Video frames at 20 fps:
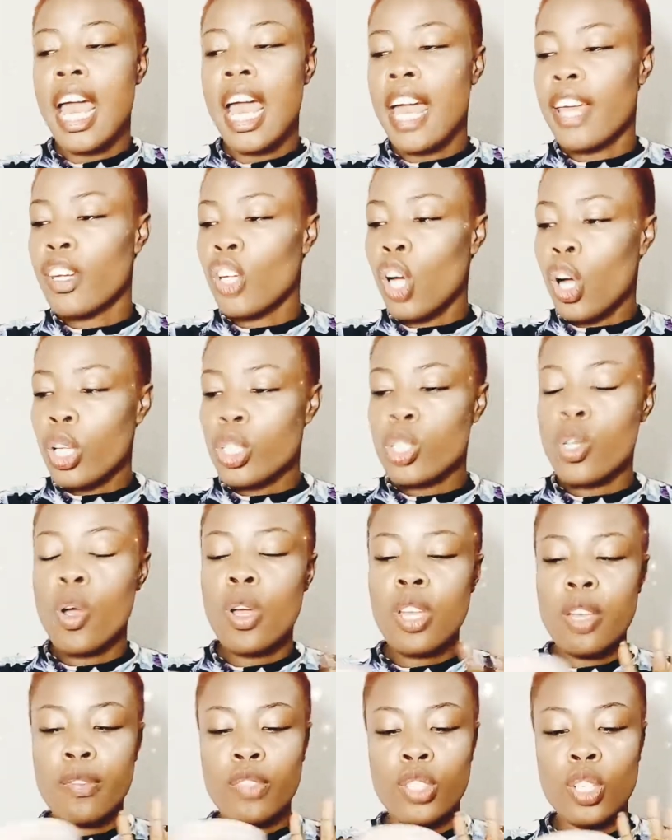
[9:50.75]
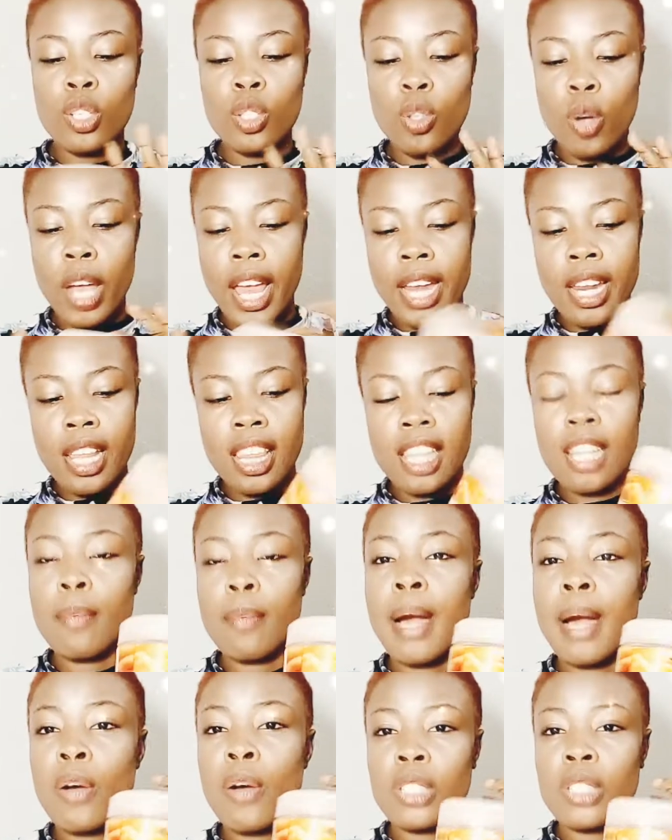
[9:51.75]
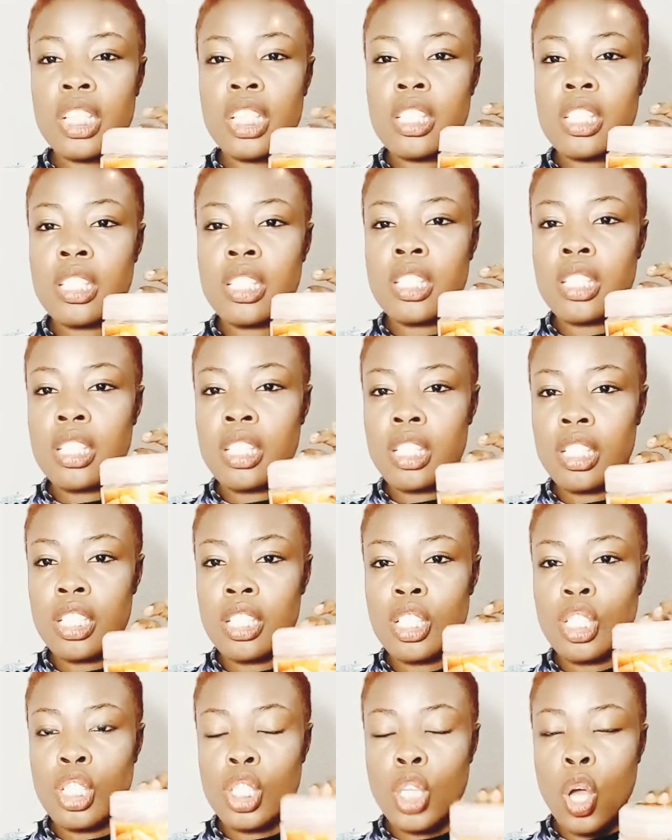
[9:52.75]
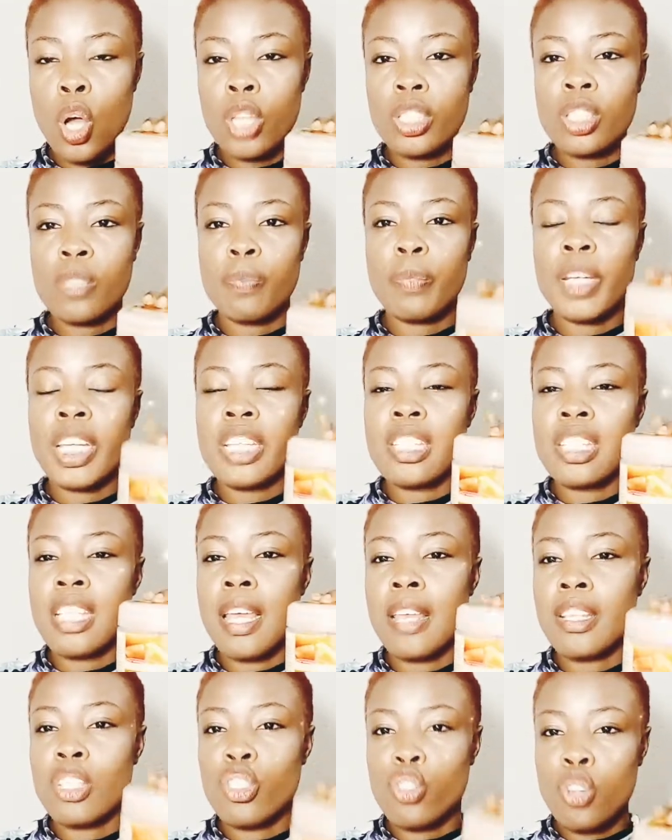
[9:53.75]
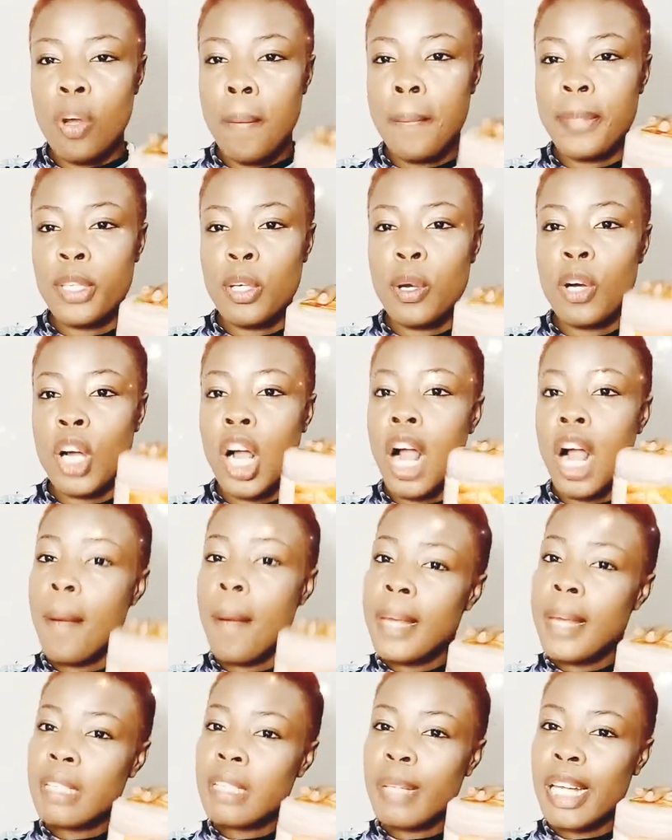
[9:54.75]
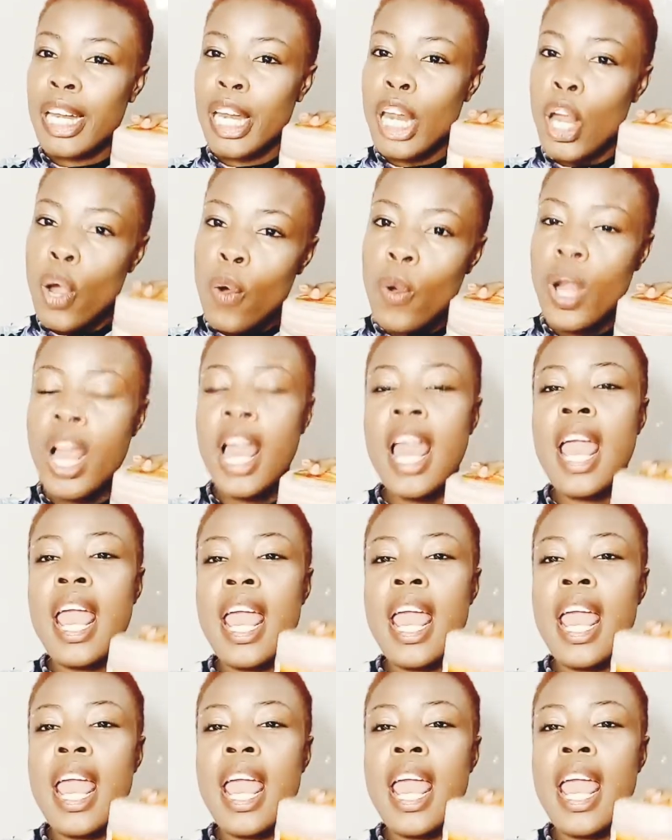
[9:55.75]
And also, if you don't know anything about this salt, please drop your comment below,